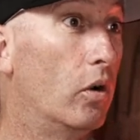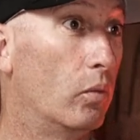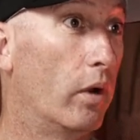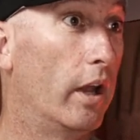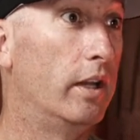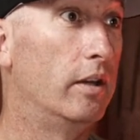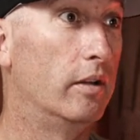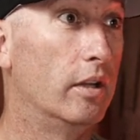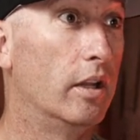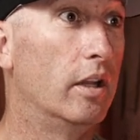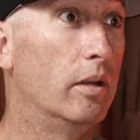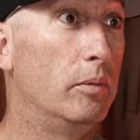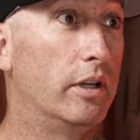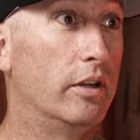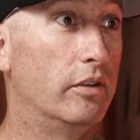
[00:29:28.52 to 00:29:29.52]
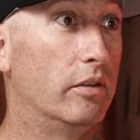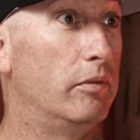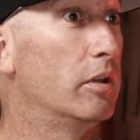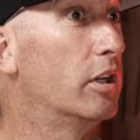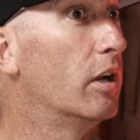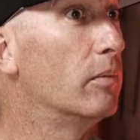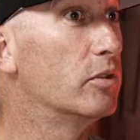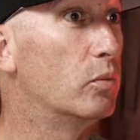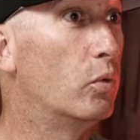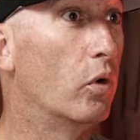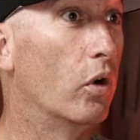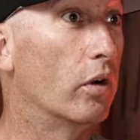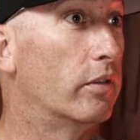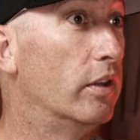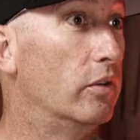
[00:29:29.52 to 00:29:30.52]
Right? Because if it becomes
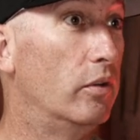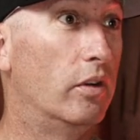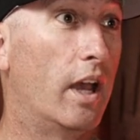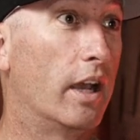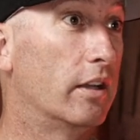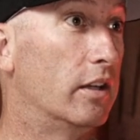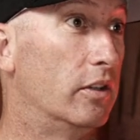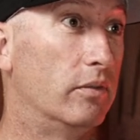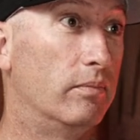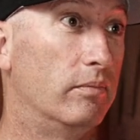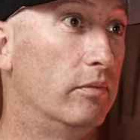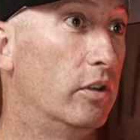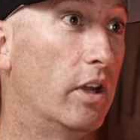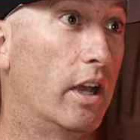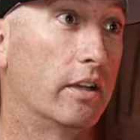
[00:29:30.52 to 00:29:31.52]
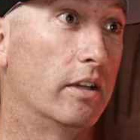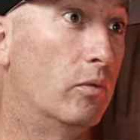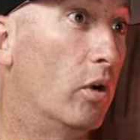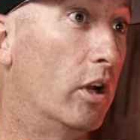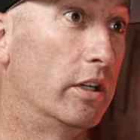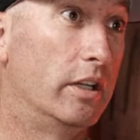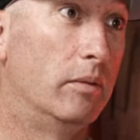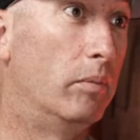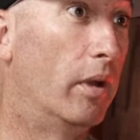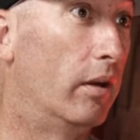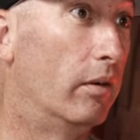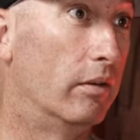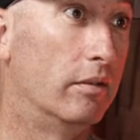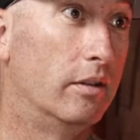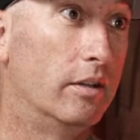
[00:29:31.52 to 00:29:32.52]
work, then you're not gonna want to get
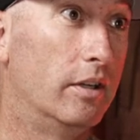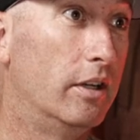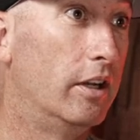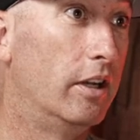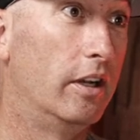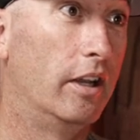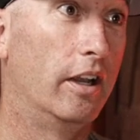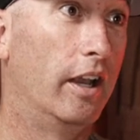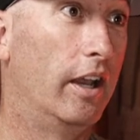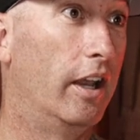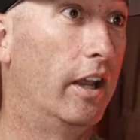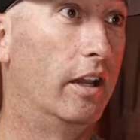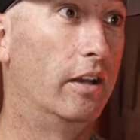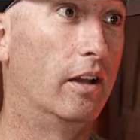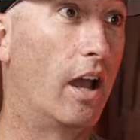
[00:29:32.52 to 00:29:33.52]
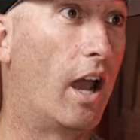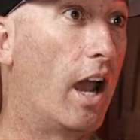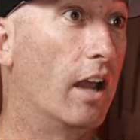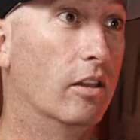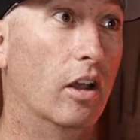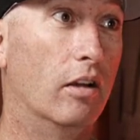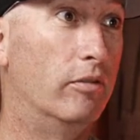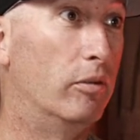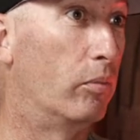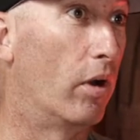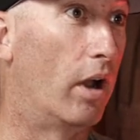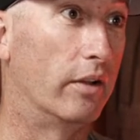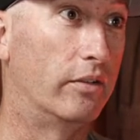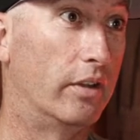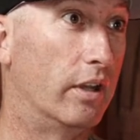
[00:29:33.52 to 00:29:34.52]
better. And I love the
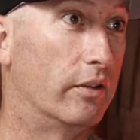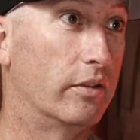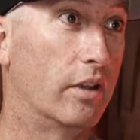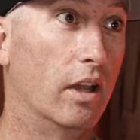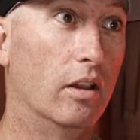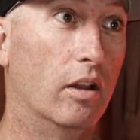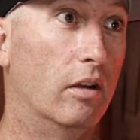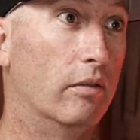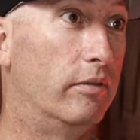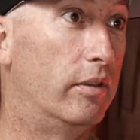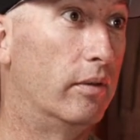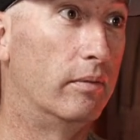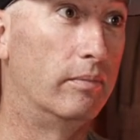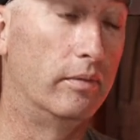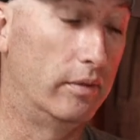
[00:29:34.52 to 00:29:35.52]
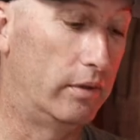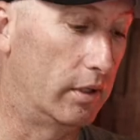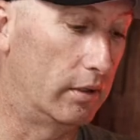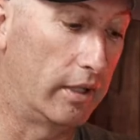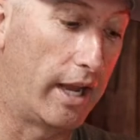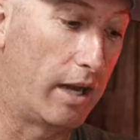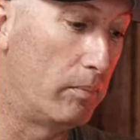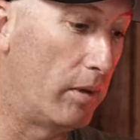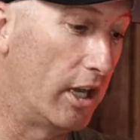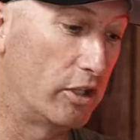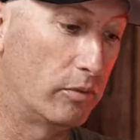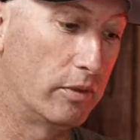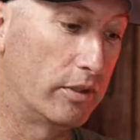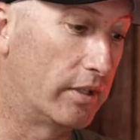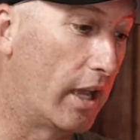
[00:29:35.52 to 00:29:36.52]
process. I love the land
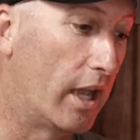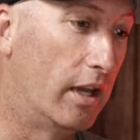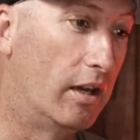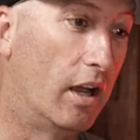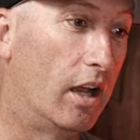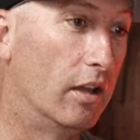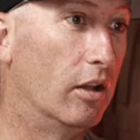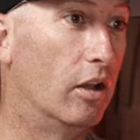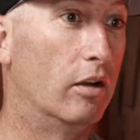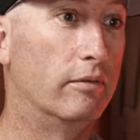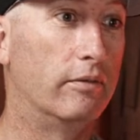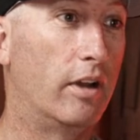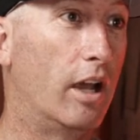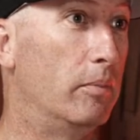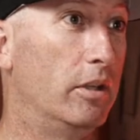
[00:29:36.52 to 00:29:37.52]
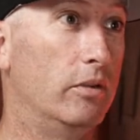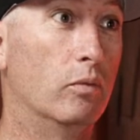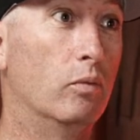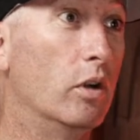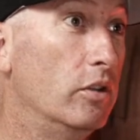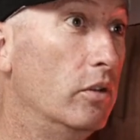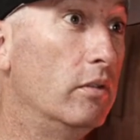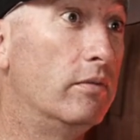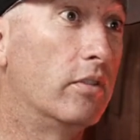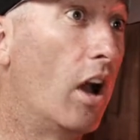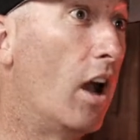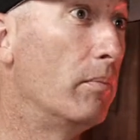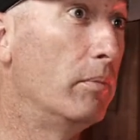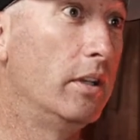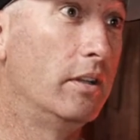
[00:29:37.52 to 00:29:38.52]
management side. I mean, what you've
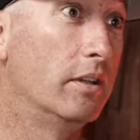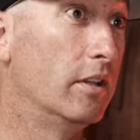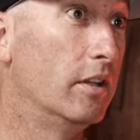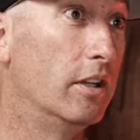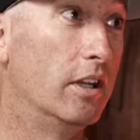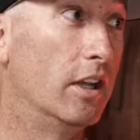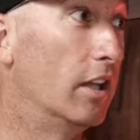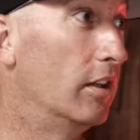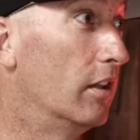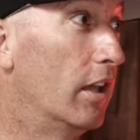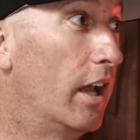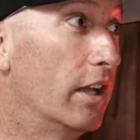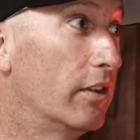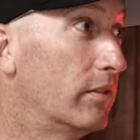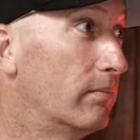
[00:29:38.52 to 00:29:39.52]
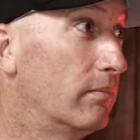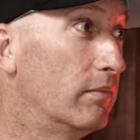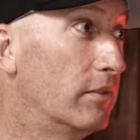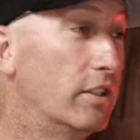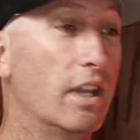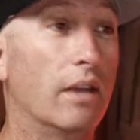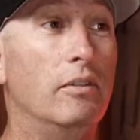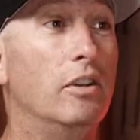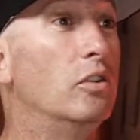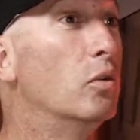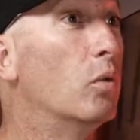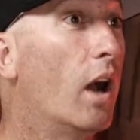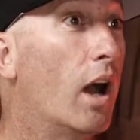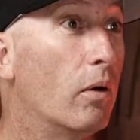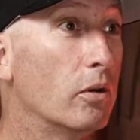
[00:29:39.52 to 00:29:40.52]
taught me in the last
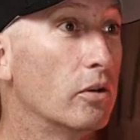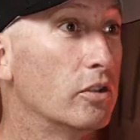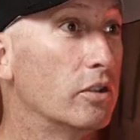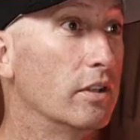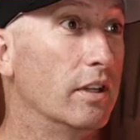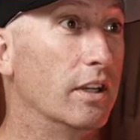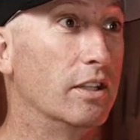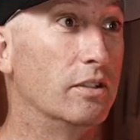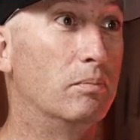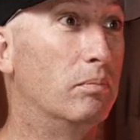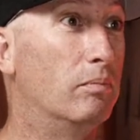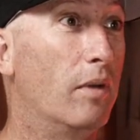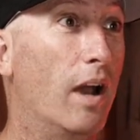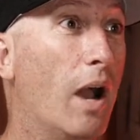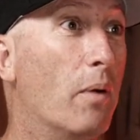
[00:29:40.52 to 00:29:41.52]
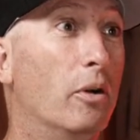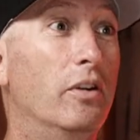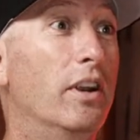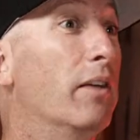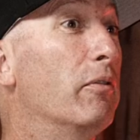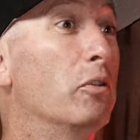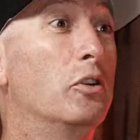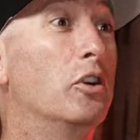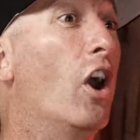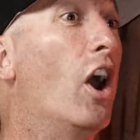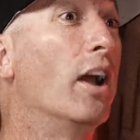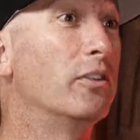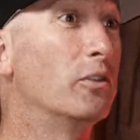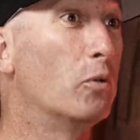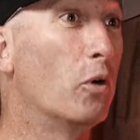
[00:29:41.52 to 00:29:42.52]
72 hours is, I would have never
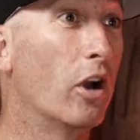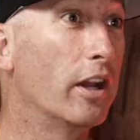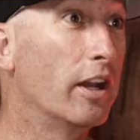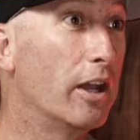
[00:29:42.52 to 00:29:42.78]
got to where I